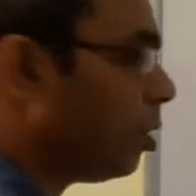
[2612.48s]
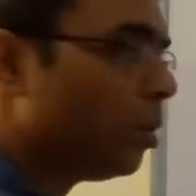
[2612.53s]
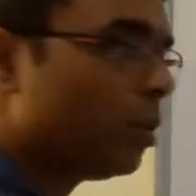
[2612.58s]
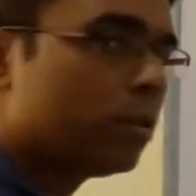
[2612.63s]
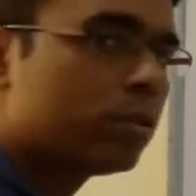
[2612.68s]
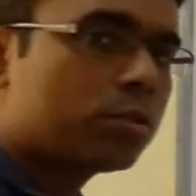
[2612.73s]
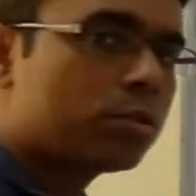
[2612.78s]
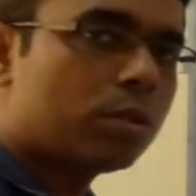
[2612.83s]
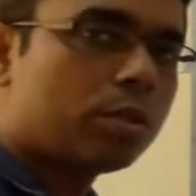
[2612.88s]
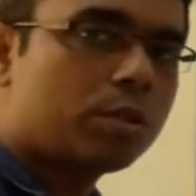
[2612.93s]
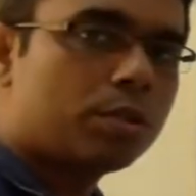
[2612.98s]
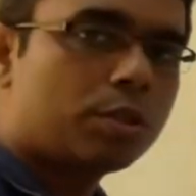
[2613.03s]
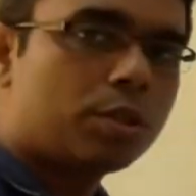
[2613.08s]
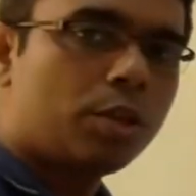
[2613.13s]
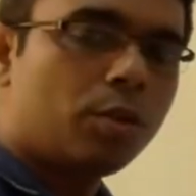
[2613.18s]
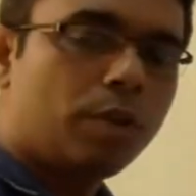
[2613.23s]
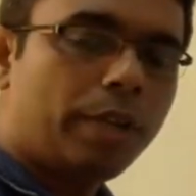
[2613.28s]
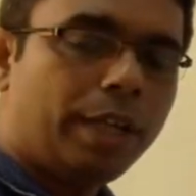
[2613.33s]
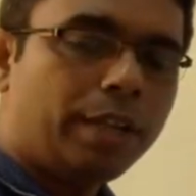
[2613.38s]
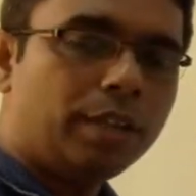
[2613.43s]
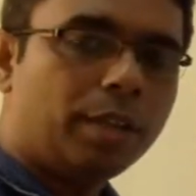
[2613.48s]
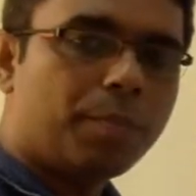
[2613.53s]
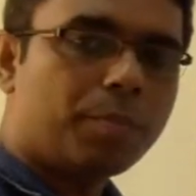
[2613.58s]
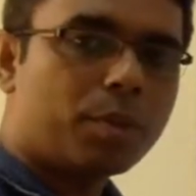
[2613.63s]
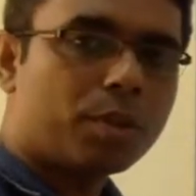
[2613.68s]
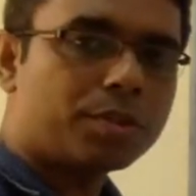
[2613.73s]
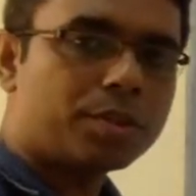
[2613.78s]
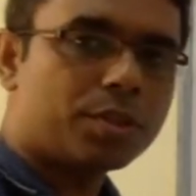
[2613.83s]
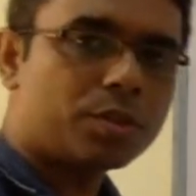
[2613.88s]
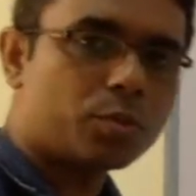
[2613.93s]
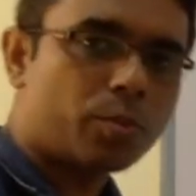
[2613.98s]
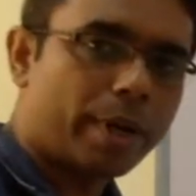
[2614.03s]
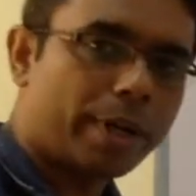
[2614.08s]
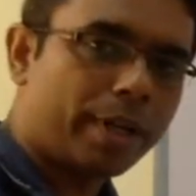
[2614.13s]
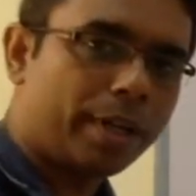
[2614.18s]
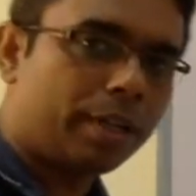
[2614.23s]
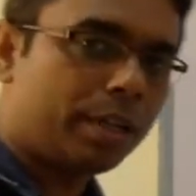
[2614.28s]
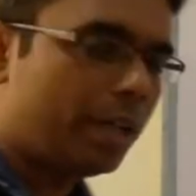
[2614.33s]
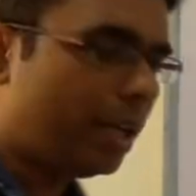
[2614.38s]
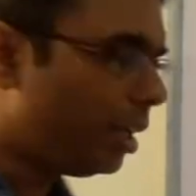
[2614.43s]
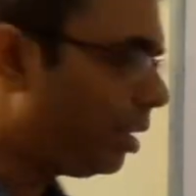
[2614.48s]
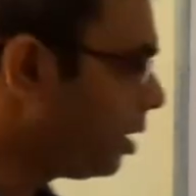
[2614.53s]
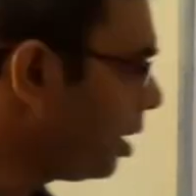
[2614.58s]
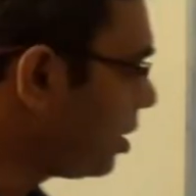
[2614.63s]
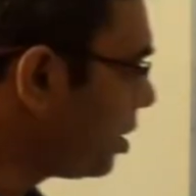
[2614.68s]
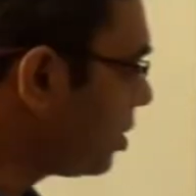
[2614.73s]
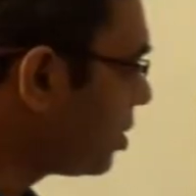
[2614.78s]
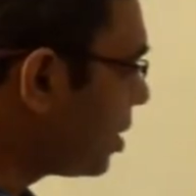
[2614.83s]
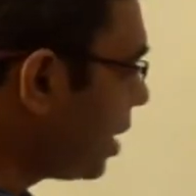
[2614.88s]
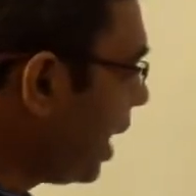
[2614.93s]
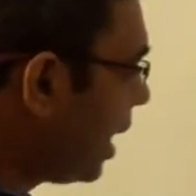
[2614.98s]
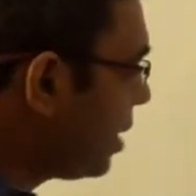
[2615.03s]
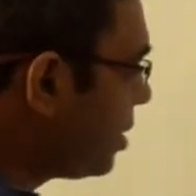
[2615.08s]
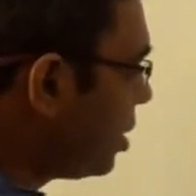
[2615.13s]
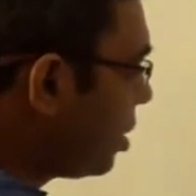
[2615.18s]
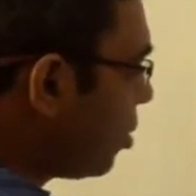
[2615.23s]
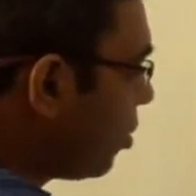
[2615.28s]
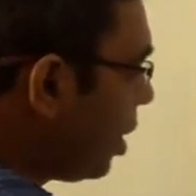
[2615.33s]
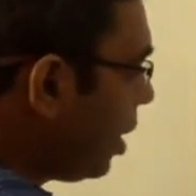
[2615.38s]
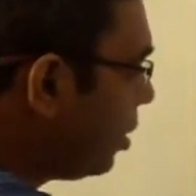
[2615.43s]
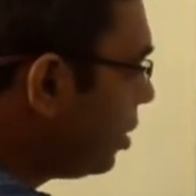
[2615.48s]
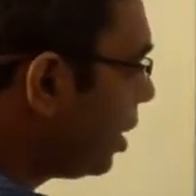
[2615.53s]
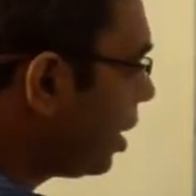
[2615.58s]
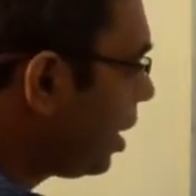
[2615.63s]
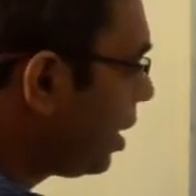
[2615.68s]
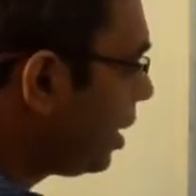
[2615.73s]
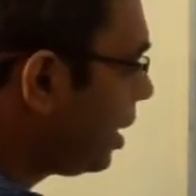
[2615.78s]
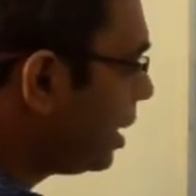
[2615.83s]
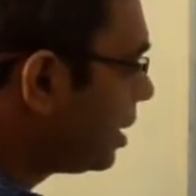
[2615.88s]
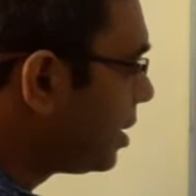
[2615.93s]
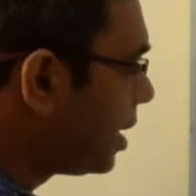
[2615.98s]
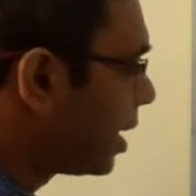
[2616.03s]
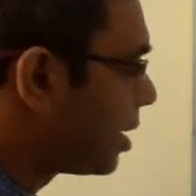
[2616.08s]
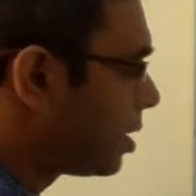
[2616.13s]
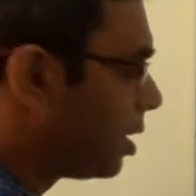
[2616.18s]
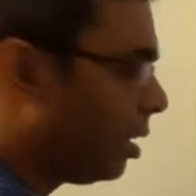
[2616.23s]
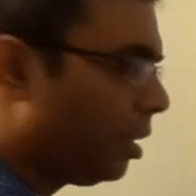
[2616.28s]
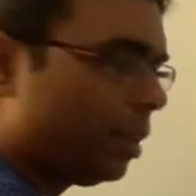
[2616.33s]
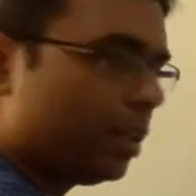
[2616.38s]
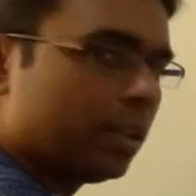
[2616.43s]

So during the process when there is executing of the critical section,